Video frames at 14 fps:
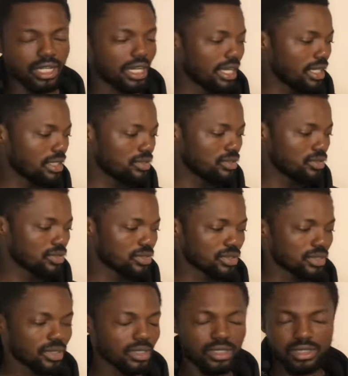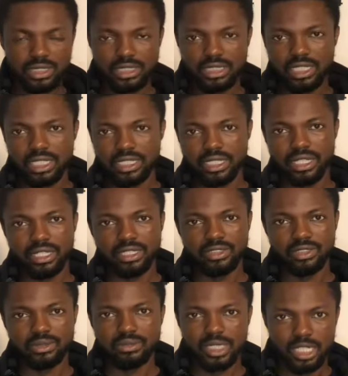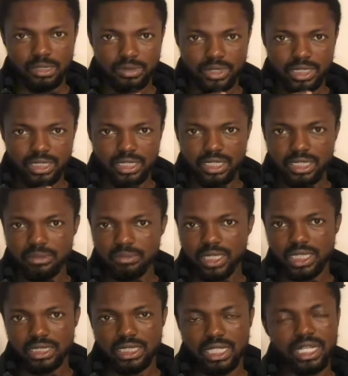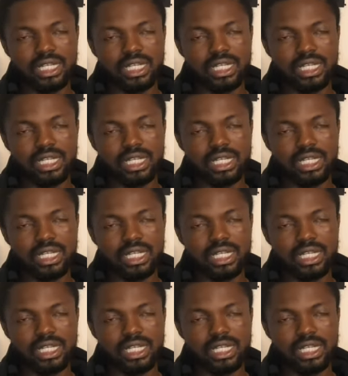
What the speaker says: I use C&A and sometimes TK Maxx,